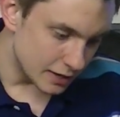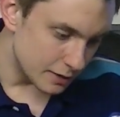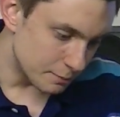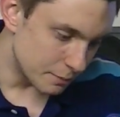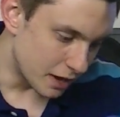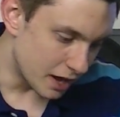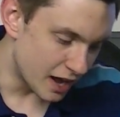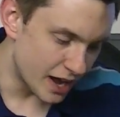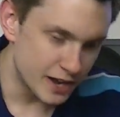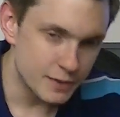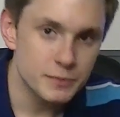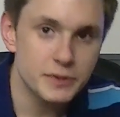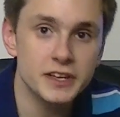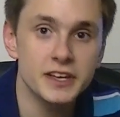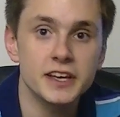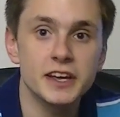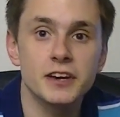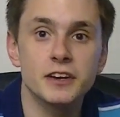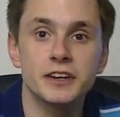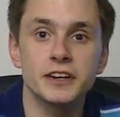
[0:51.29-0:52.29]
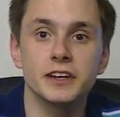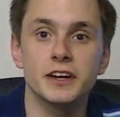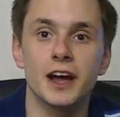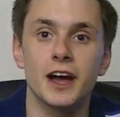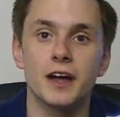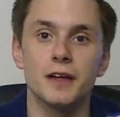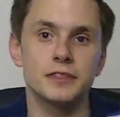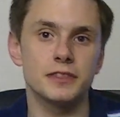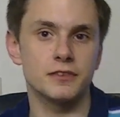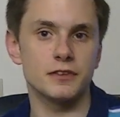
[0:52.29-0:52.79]
Behind me here you
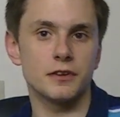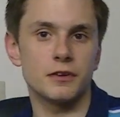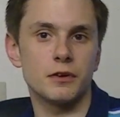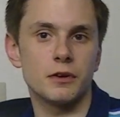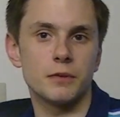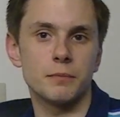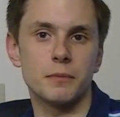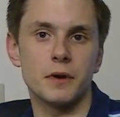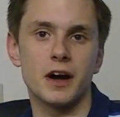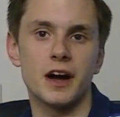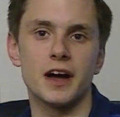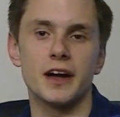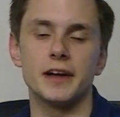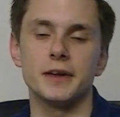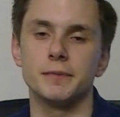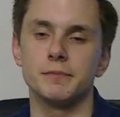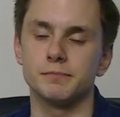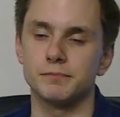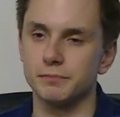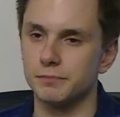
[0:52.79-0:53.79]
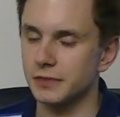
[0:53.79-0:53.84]
got my